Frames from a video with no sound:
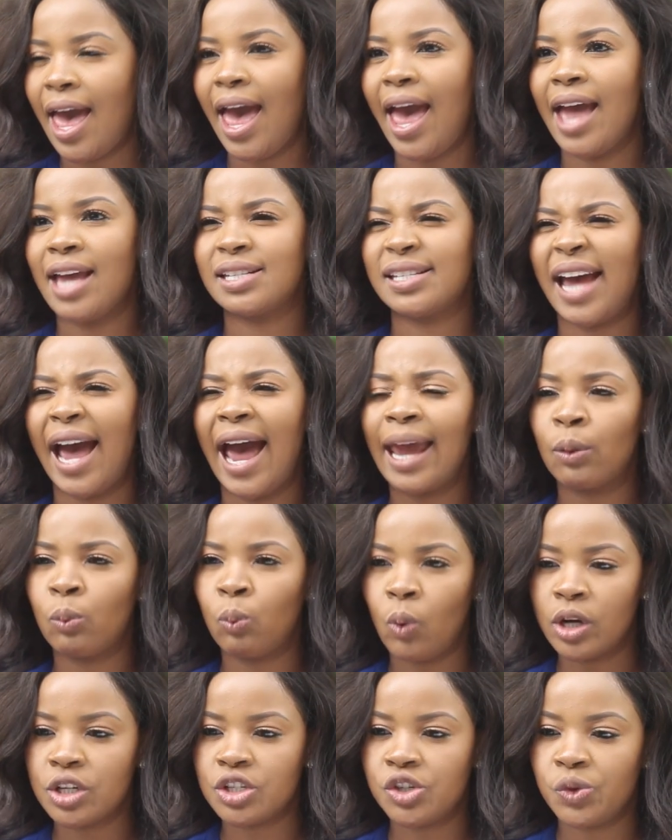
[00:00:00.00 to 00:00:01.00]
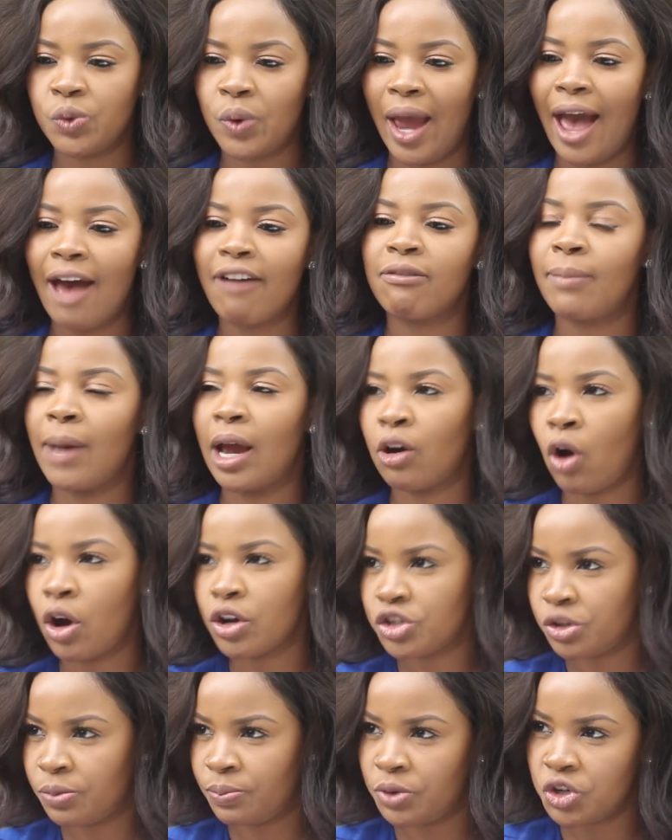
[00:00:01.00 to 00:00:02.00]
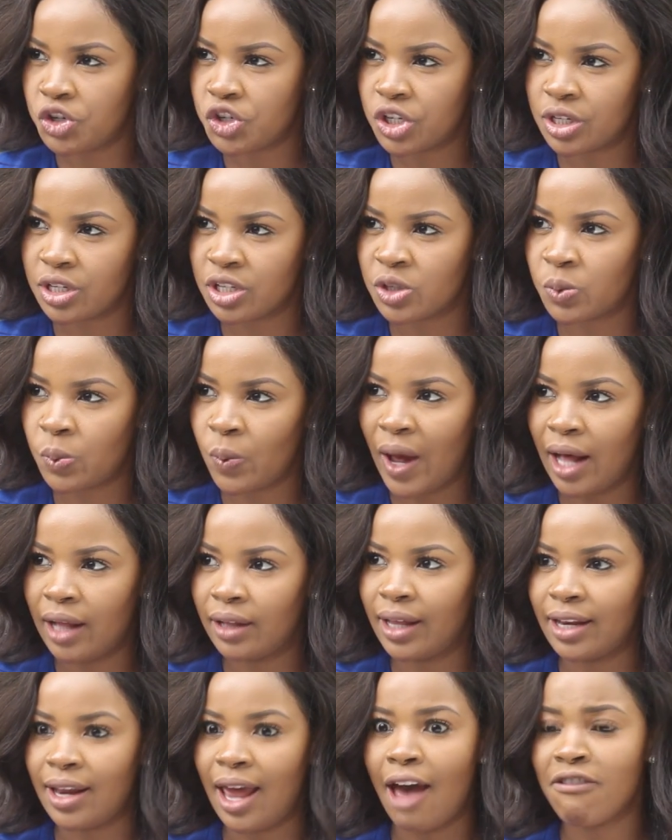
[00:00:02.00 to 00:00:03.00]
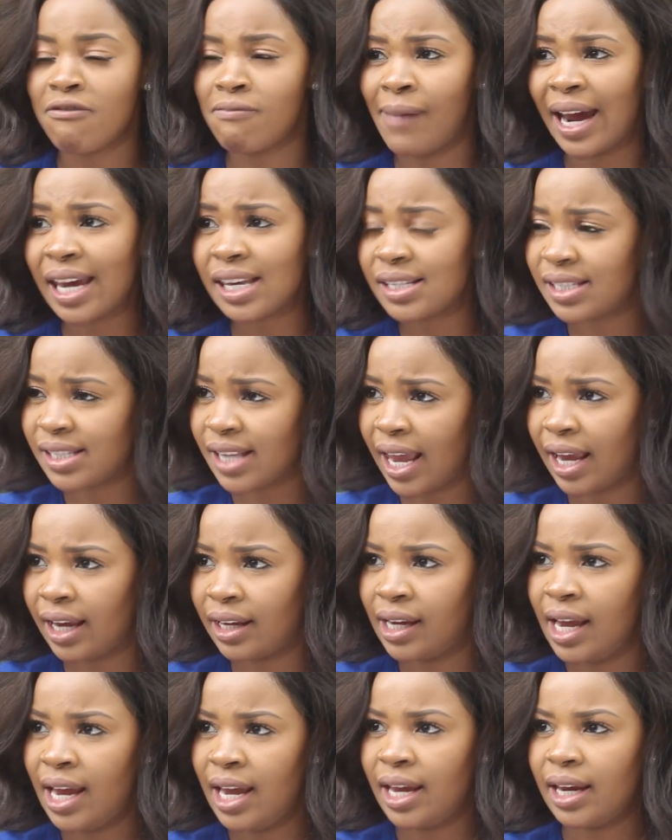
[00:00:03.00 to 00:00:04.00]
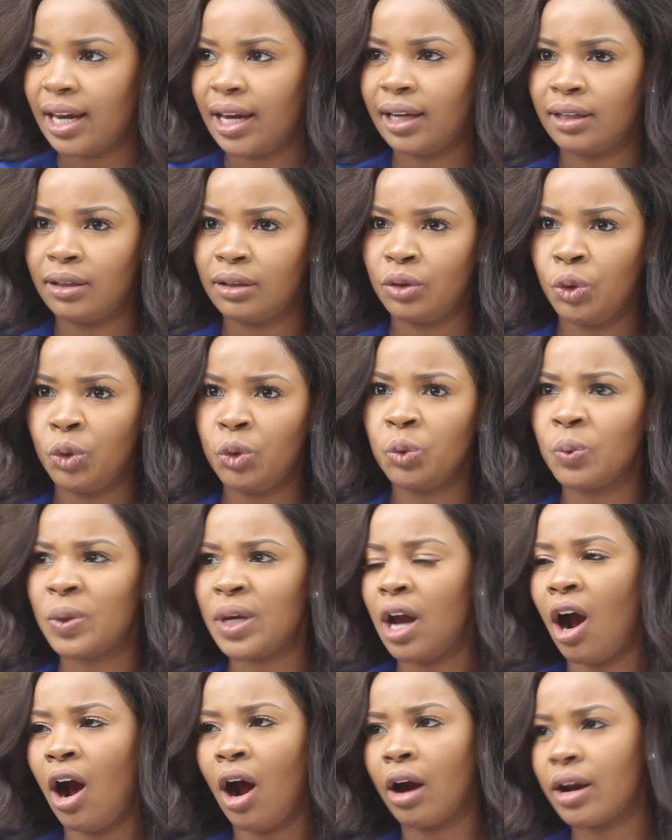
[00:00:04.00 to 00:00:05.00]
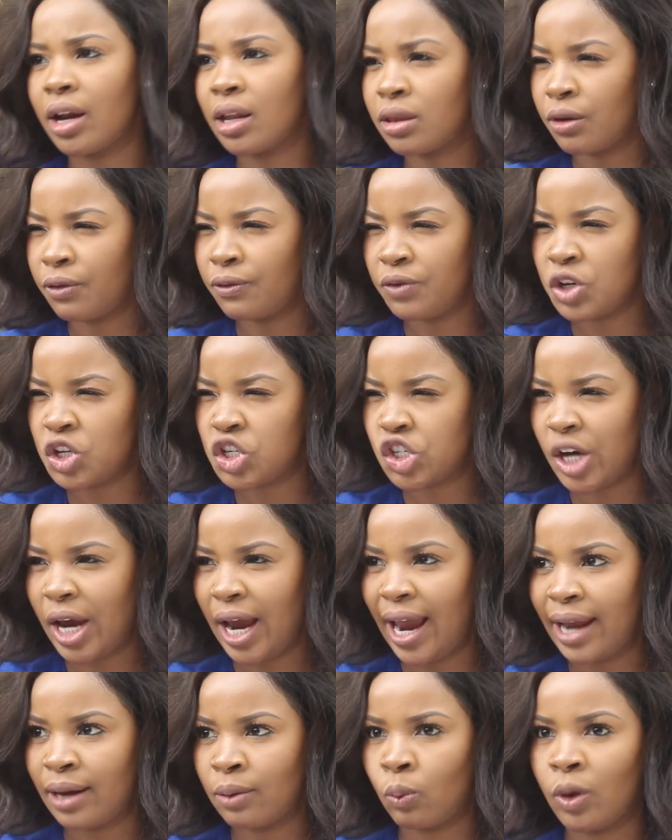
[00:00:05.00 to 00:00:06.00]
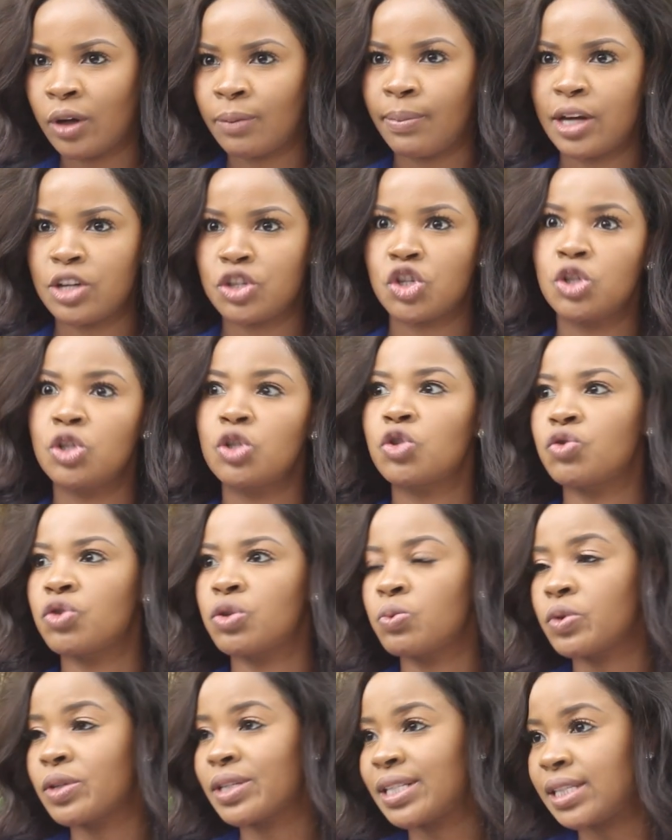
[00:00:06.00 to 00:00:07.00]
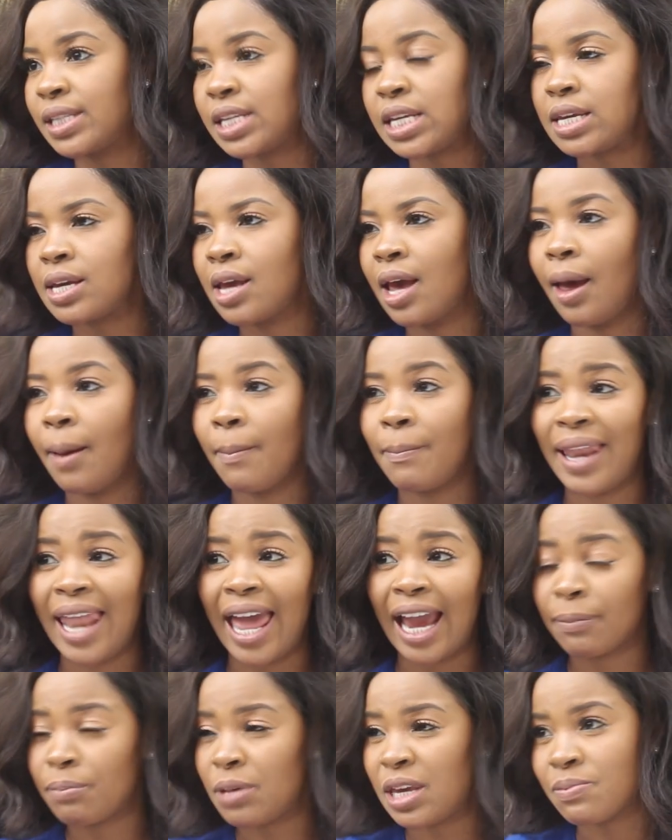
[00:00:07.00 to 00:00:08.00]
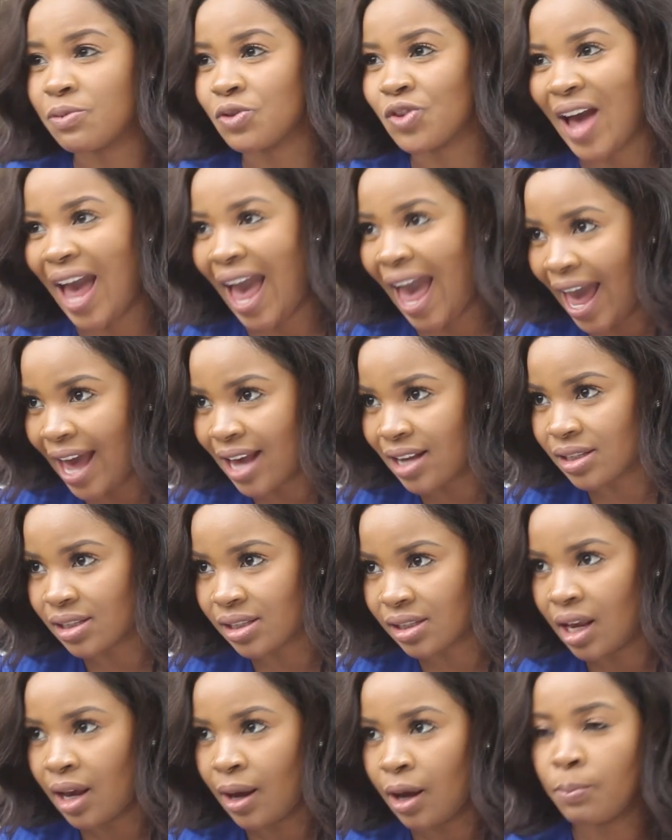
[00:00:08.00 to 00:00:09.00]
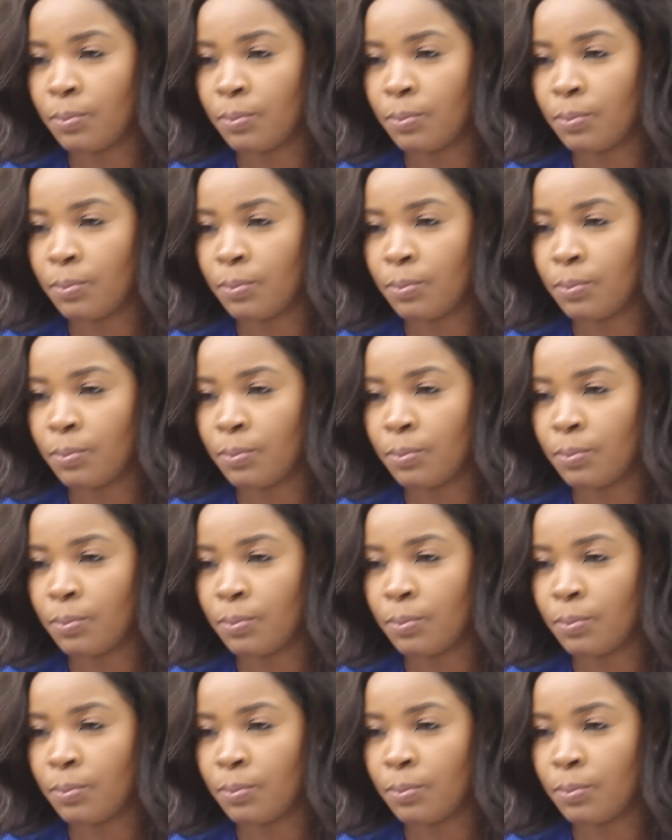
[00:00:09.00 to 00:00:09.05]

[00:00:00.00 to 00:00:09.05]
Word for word: and I want to have my contribution as well and have my say in who we are in the future and what my children will see black people as